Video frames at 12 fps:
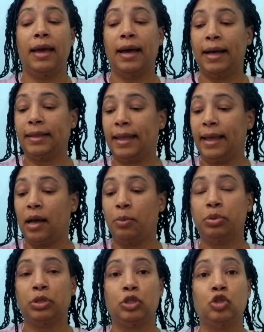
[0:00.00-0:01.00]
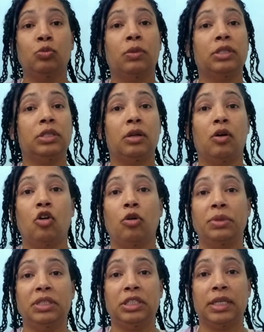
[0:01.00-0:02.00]
I think I put too much of the
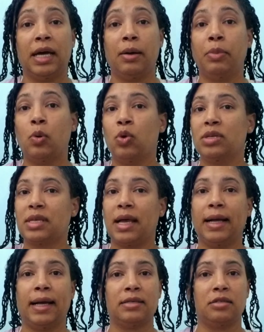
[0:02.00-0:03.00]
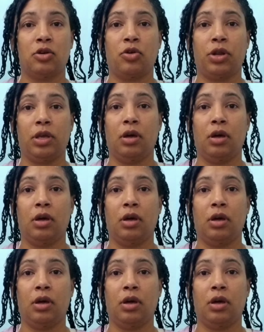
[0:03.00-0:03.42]
Almond Jai, but once I got started,